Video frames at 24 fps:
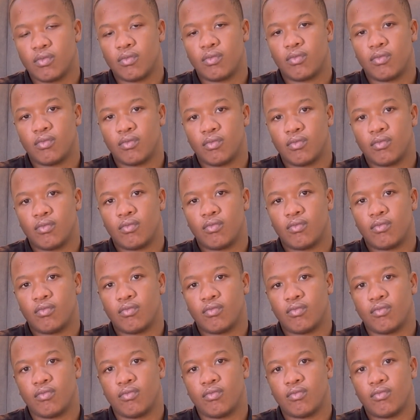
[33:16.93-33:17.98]

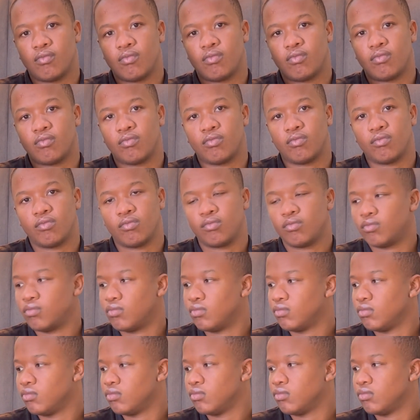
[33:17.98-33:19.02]

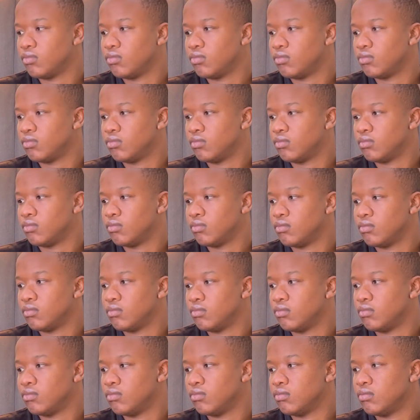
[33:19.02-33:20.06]

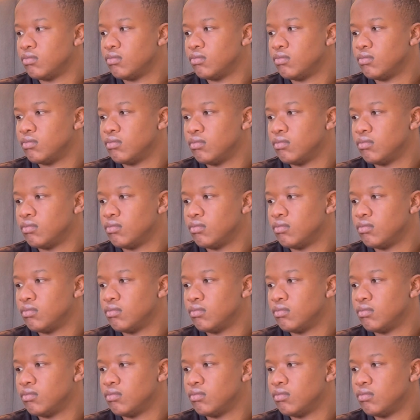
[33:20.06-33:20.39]
[no speech]